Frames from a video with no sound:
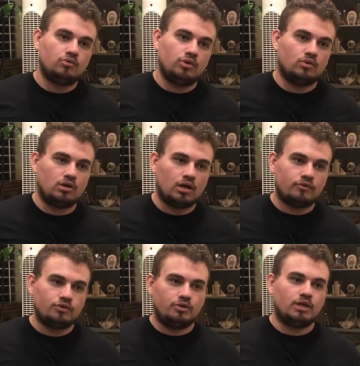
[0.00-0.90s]
We want to
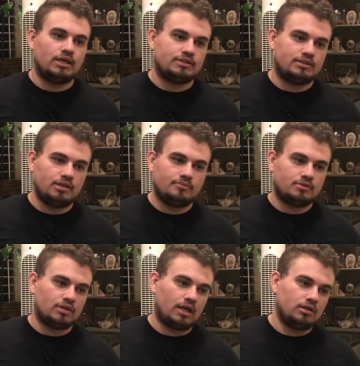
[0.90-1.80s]
offer you guys
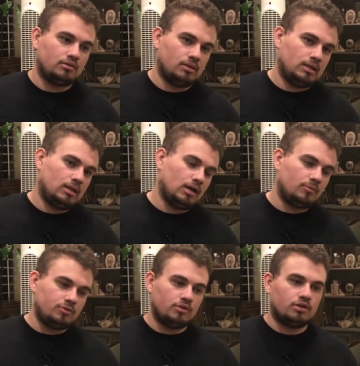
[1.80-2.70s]
tips that
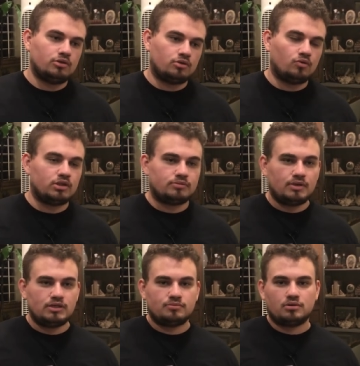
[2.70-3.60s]
help you get into the coin
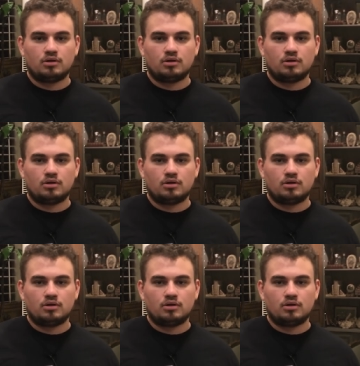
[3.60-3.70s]
space, but